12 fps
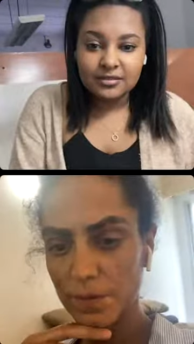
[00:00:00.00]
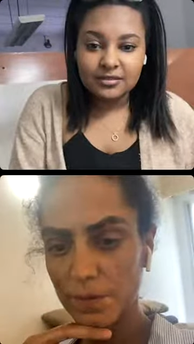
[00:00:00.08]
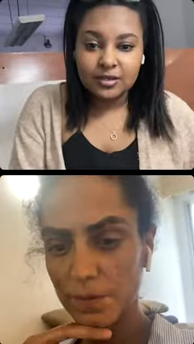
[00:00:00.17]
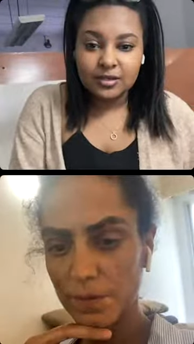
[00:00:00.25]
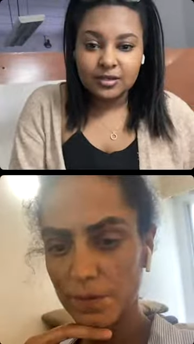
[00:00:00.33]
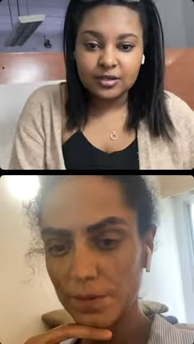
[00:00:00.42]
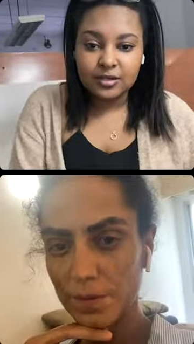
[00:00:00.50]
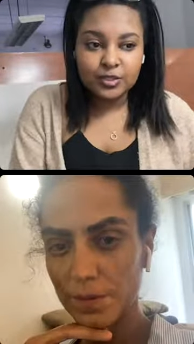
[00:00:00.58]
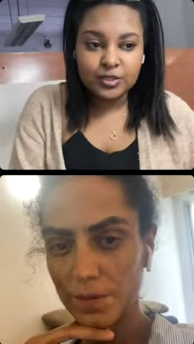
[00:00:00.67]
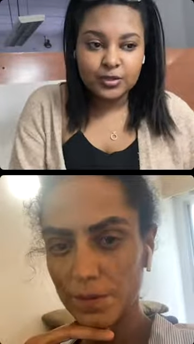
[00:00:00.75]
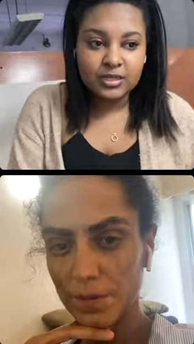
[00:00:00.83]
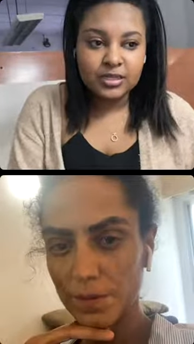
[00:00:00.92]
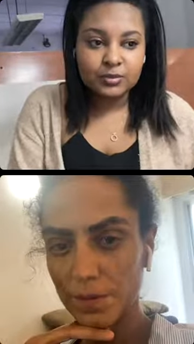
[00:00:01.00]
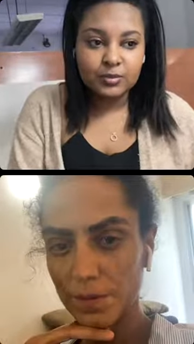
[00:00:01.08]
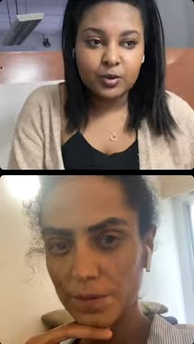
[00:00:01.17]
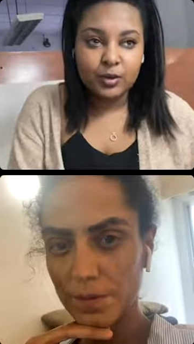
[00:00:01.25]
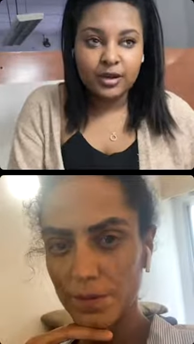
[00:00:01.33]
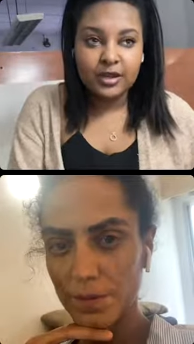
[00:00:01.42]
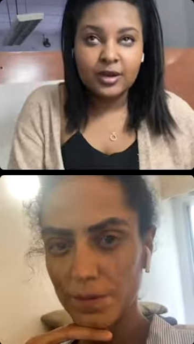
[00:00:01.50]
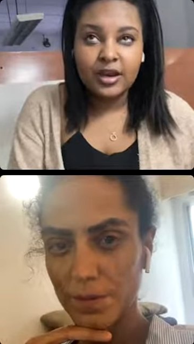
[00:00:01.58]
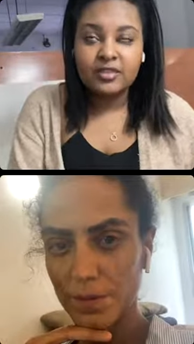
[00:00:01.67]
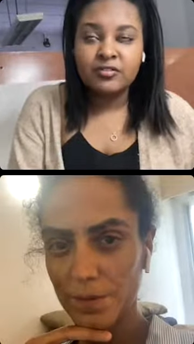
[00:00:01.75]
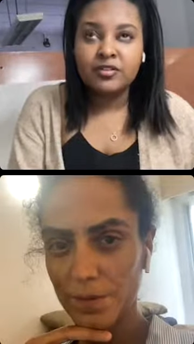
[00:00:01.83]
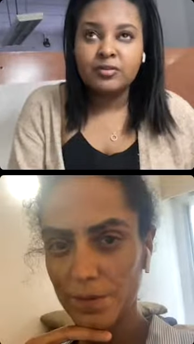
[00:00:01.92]
Speaker 1: encourage you and keep going. And I
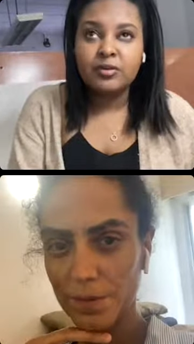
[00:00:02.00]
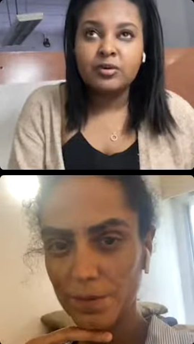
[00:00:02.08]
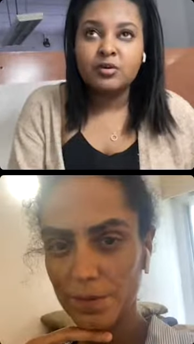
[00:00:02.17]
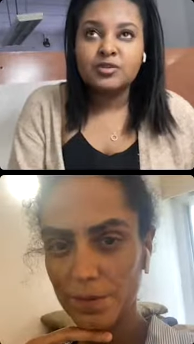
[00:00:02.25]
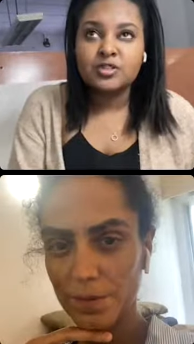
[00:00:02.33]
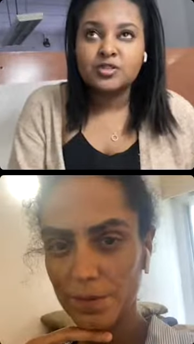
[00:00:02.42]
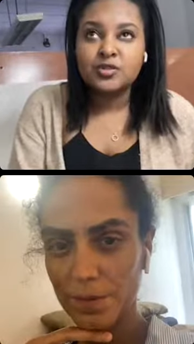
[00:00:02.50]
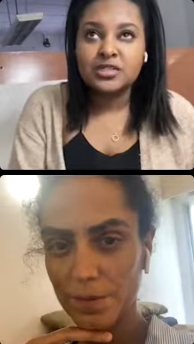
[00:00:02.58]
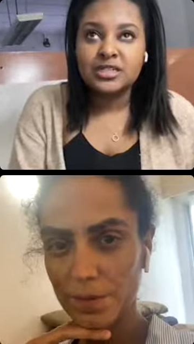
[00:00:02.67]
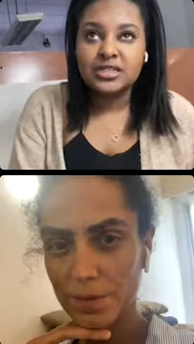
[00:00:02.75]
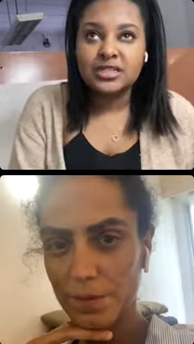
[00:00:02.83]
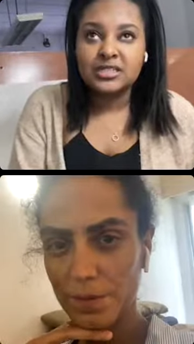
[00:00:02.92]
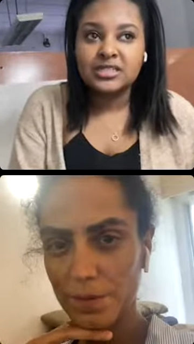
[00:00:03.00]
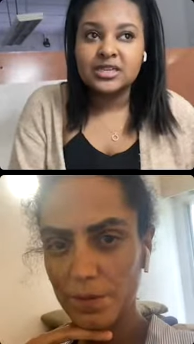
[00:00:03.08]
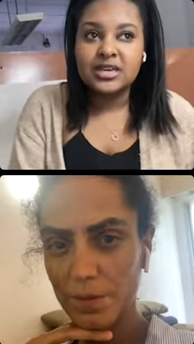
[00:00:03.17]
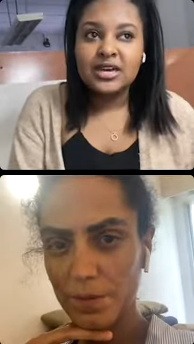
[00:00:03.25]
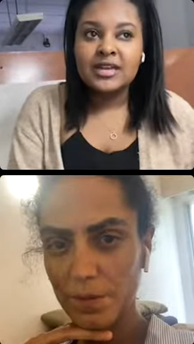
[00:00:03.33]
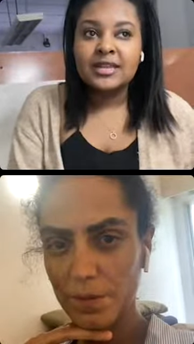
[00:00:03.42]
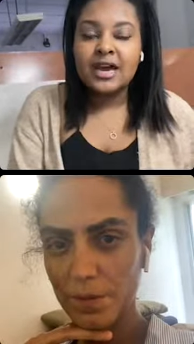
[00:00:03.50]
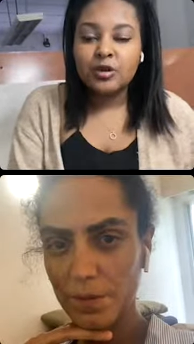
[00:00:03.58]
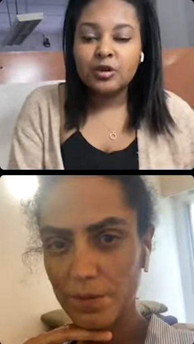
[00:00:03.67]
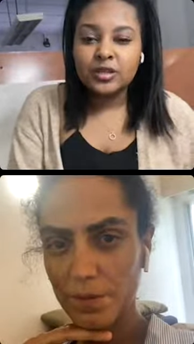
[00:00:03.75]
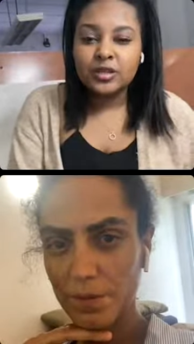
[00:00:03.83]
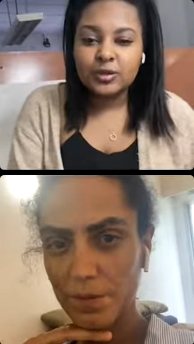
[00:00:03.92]
think for me, what was interesting is not
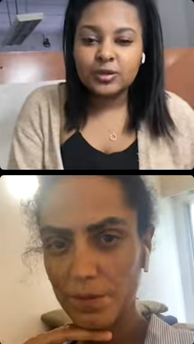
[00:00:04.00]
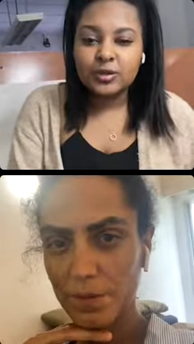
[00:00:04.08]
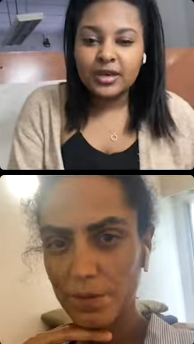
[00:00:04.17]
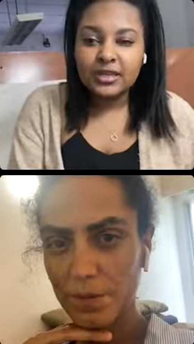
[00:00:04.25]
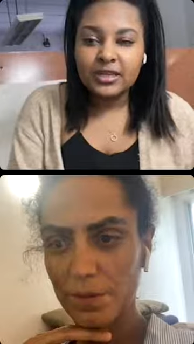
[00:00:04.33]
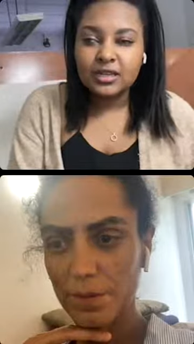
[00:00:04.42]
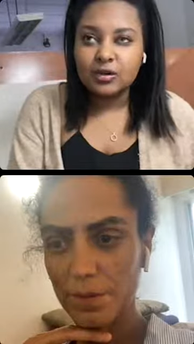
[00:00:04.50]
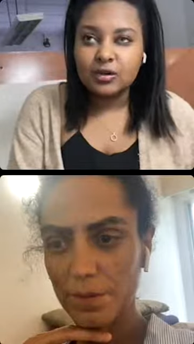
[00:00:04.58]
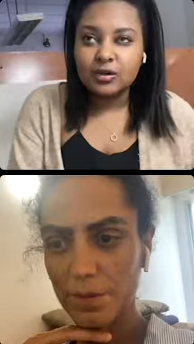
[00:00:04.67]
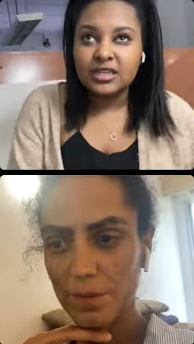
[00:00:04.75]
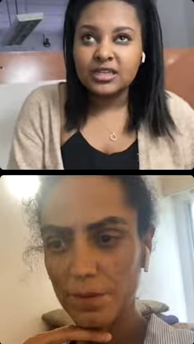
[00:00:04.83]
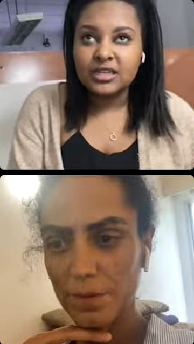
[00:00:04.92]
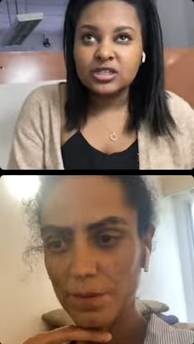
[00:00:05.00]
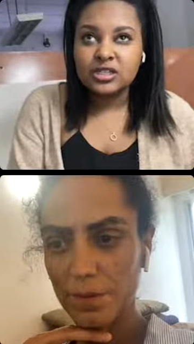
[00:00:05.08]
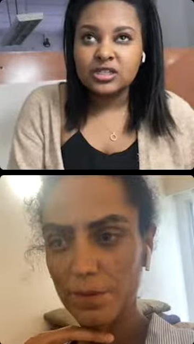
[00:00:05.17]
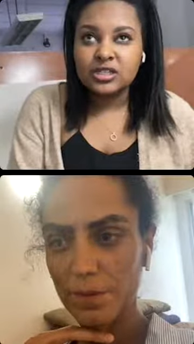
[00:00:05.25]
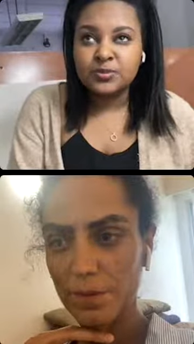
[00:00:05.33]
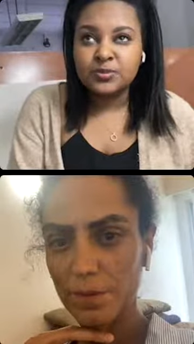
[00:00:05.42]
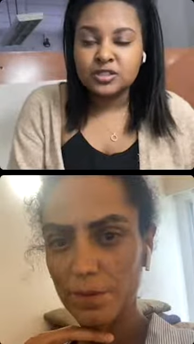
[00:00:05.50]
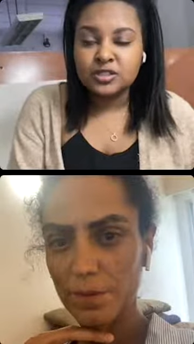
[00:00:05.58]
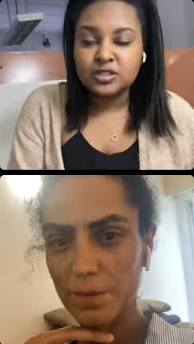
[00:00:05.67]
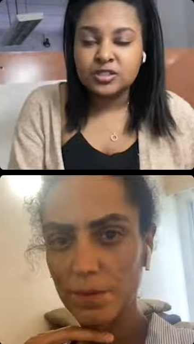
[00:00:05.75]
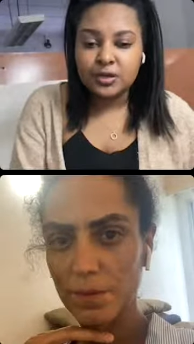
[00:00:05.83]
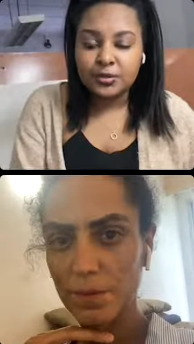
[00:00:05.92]
only where you get, you know, I think just in this space
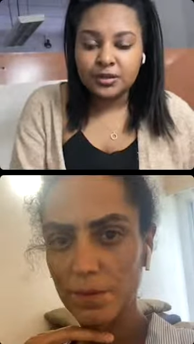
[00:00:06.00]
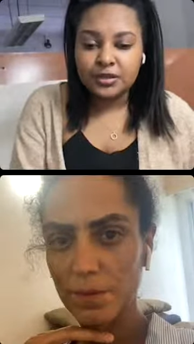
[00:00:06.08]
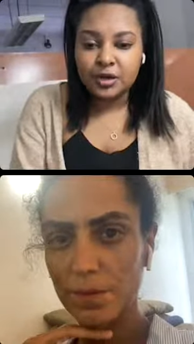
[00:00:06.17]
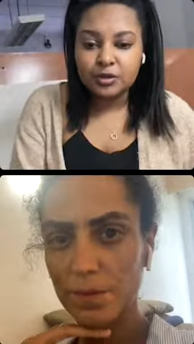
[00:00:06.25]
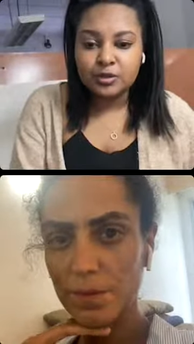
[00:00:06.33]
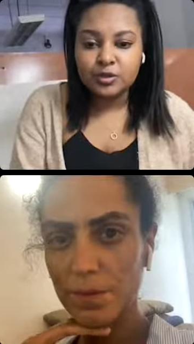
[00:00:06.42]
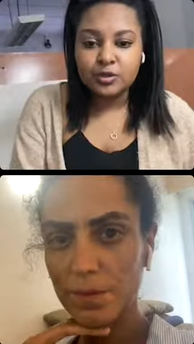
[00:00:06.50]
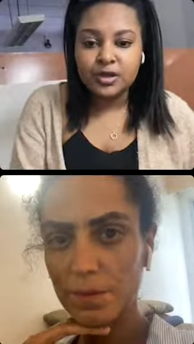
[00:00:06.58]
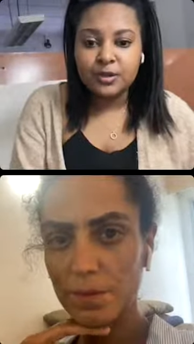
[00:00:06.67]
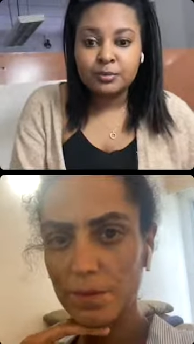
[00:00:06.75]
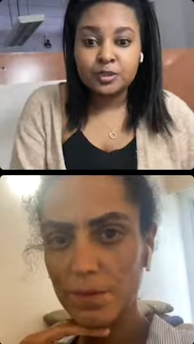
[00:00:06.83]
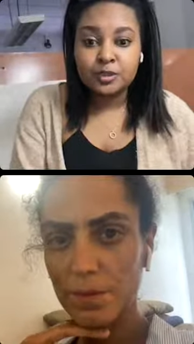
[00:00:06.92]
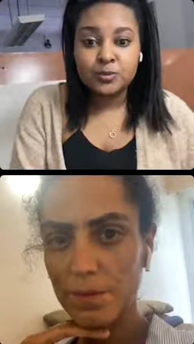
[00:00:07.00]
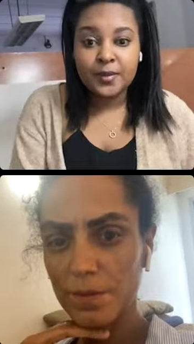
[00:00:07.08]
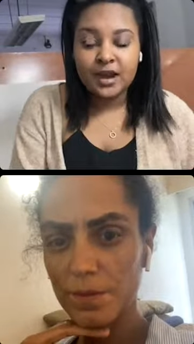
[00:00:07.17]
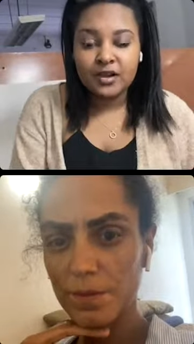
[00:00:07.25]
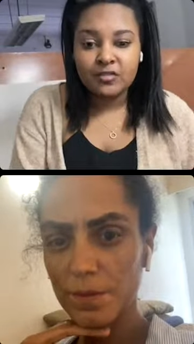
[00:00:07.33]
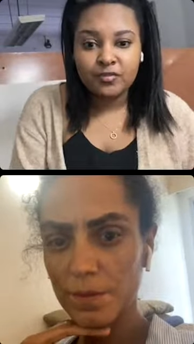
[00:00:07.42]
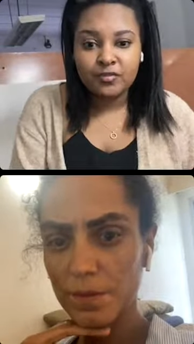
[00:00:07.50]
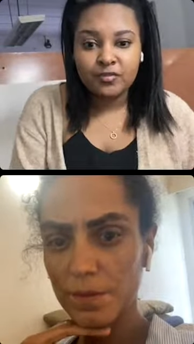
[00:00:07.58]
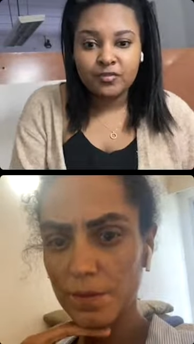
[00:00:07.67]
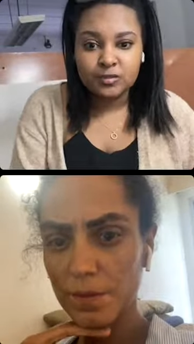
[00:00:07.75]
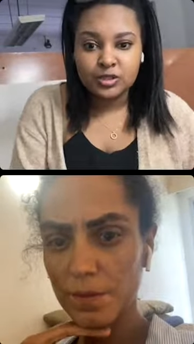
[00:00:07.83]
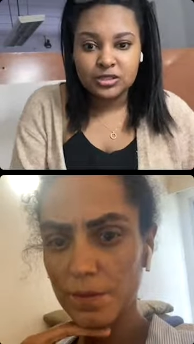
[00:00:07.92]
in general, not only do you get pushback
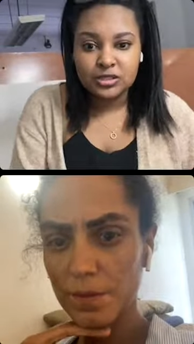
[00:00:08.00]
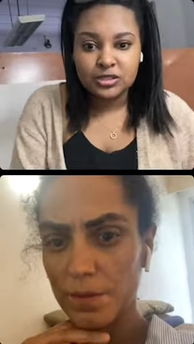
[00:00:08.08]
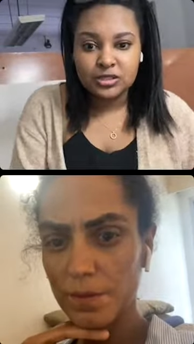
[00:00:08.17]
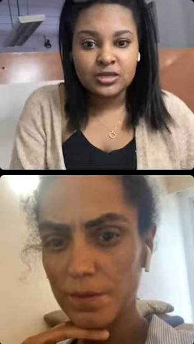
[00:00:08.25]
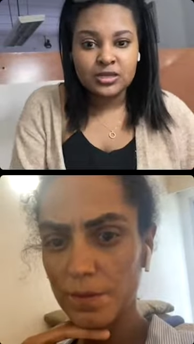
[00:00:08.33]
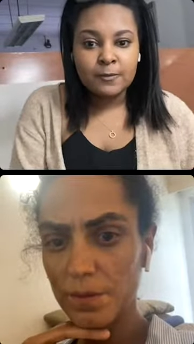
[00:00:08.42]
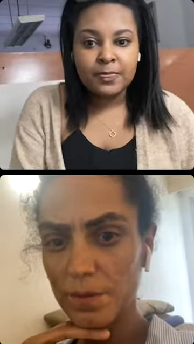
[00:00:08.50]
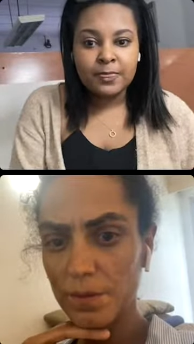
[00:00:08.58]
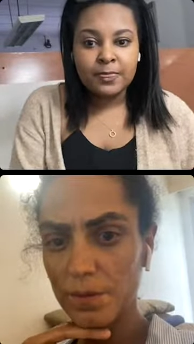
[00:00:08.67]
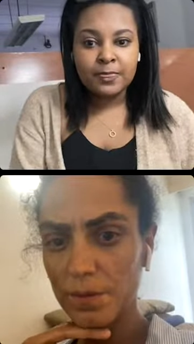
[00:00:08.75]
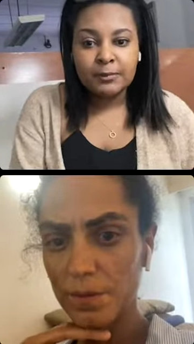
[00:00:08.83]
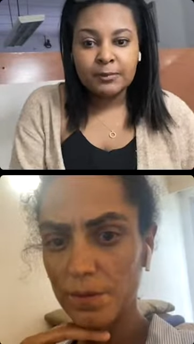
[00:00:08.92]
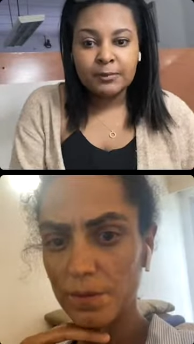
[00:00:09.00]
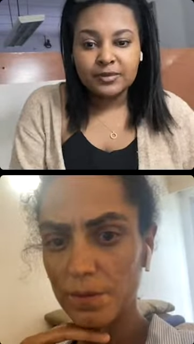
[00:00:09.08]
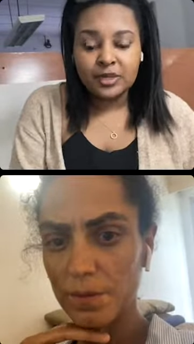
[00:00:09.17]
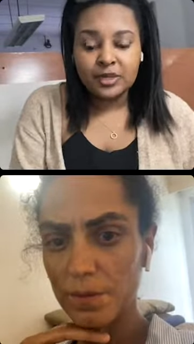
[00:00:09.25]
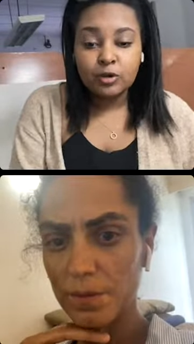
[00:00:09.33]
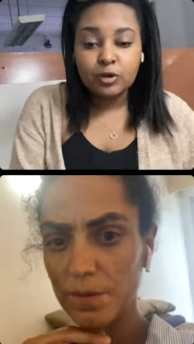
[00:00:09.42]
from just a lot of people that don't